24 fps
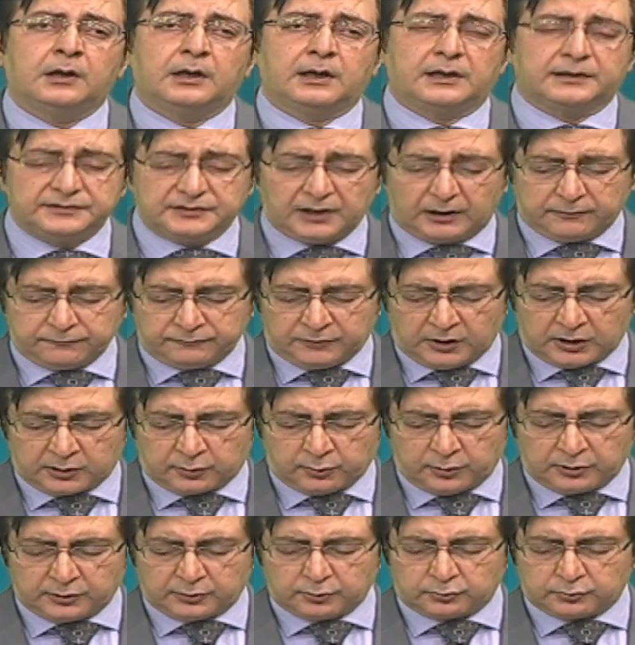And then we are
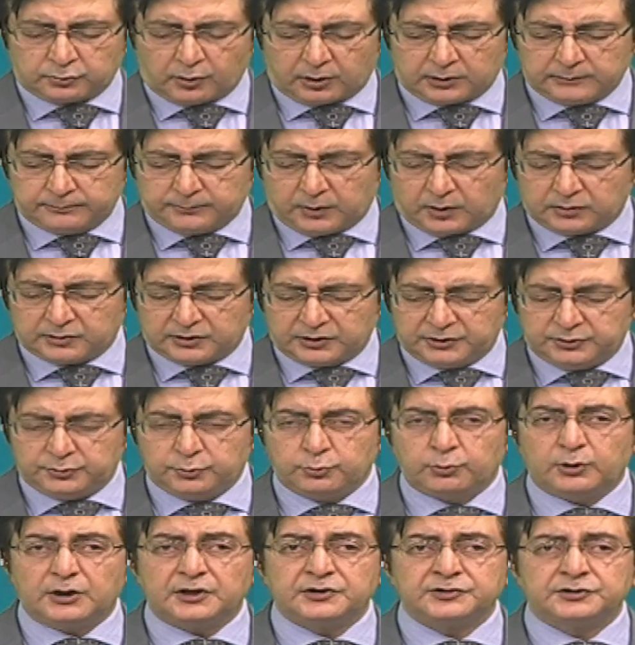going to talk about the
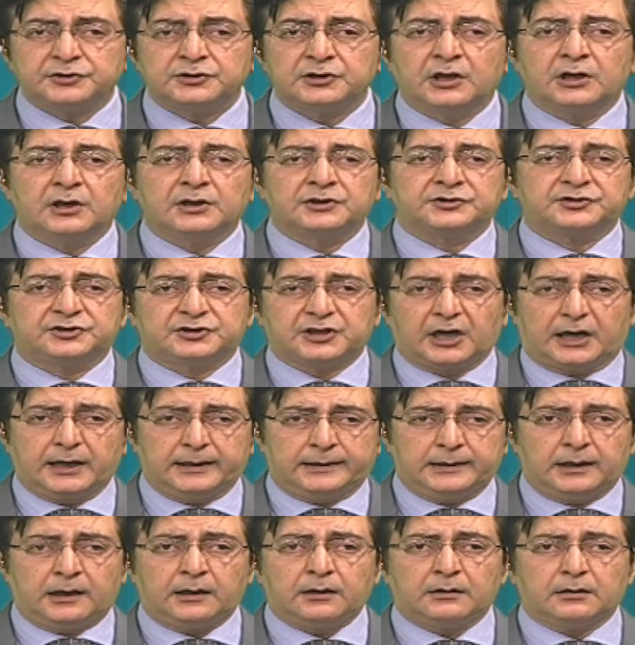
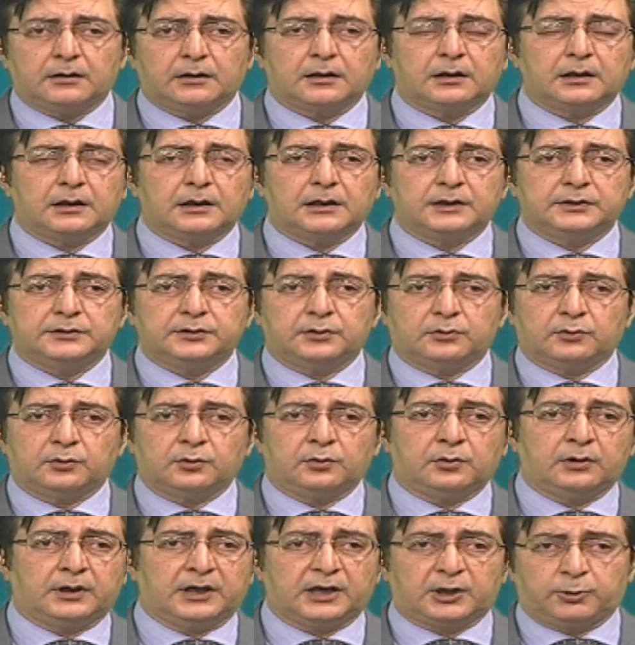US-China
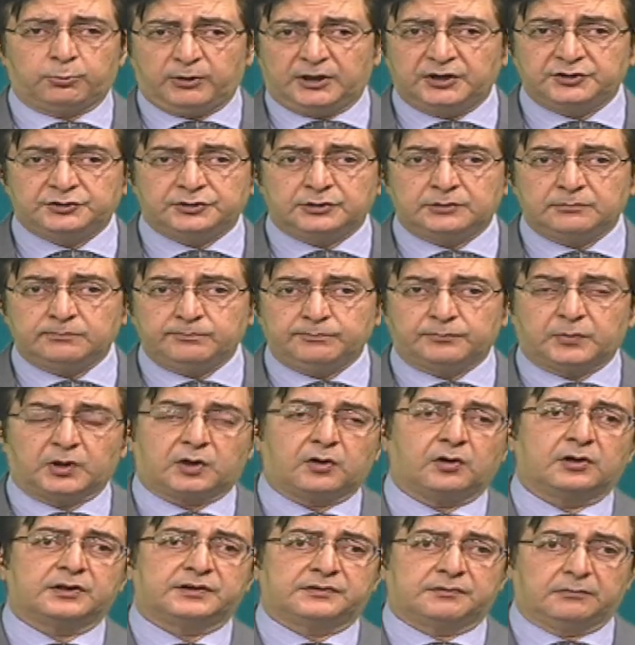equation,
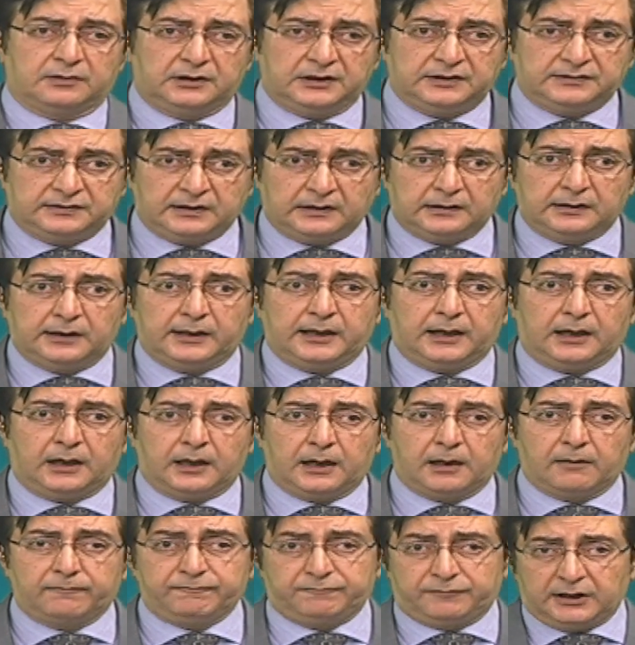because recently
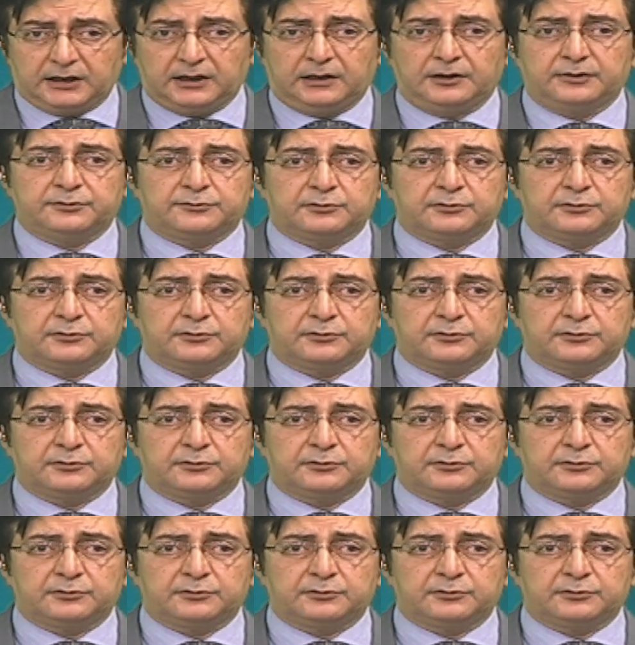a very